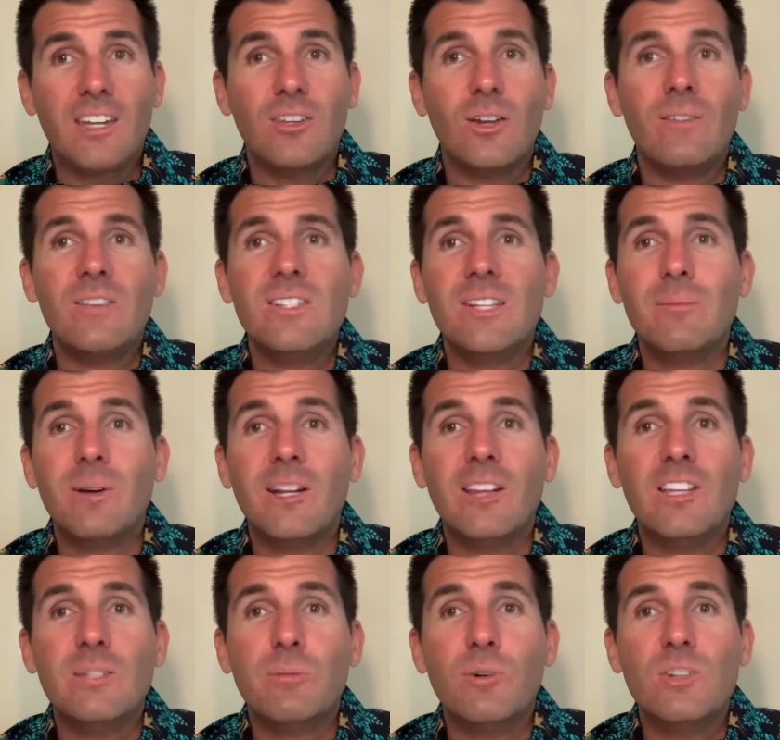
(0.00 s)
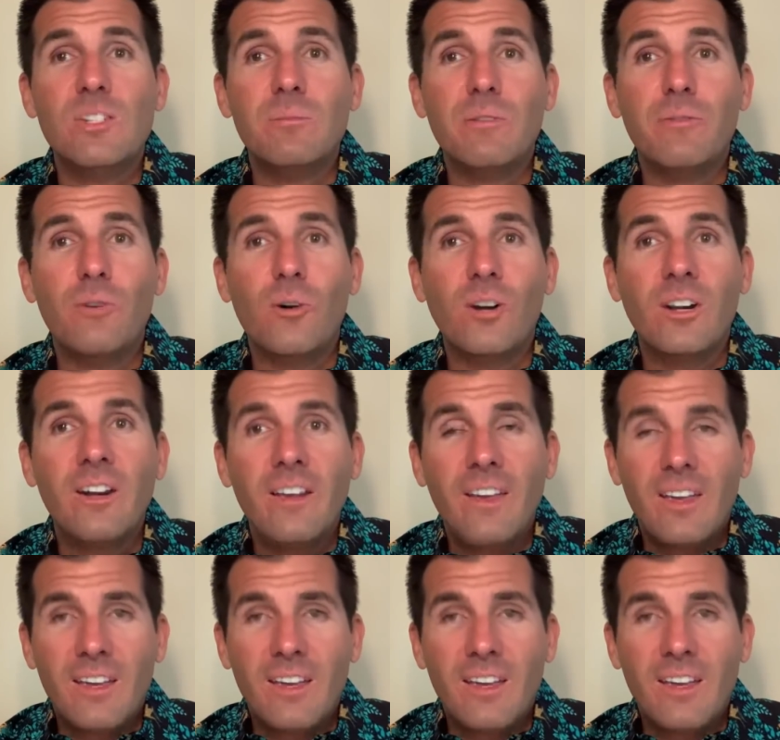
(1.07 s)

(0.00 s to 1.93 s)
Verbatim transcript: you haven't sent money to this person before.